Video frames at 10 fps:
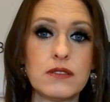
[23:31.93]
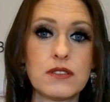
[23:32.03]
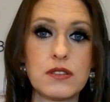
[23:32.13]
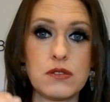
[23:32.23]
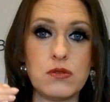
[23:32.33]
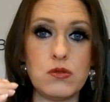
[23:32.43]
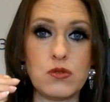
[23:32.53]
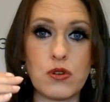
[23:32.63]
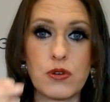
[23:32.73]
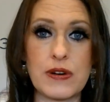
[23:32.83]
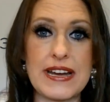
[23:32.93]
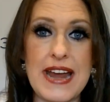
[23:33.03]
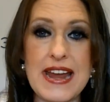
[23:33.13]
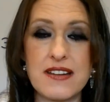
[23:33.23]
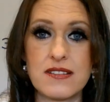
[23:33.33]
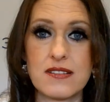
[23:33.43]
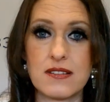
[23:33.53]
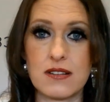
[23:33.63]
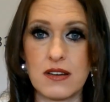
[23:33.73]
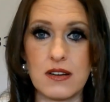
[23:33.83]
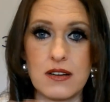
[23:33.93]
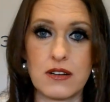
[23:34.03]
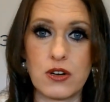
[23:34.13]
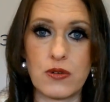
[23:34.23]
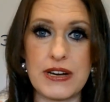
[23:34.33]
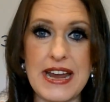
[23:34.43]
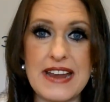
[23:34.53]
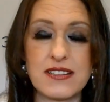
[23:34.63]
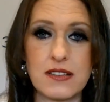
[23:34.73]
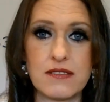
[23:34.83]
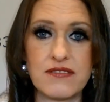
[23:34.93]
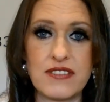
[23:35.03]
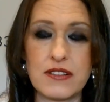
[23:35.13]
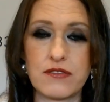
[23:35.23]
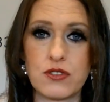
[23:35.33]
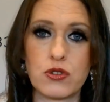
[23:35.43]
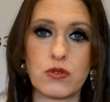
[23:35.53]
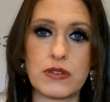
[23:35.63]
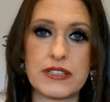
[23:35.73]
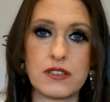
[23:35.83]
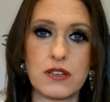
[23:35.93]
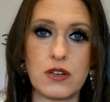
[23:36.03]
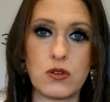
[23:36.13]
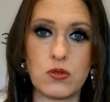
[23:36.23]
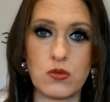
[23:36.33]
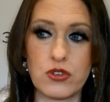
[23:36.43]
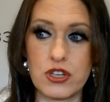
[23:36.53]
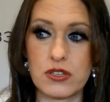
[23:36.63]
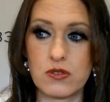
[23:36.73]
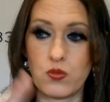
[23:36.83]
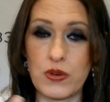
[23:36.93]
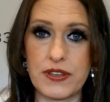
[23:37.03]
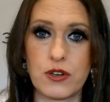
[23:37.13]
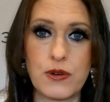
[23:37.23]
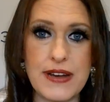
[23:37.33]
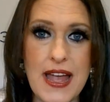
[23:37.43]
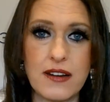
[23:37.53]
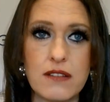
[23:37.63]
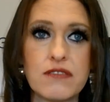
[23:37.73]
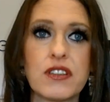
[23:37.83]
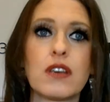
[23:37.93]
to create a creative if you're going to go just with a creative.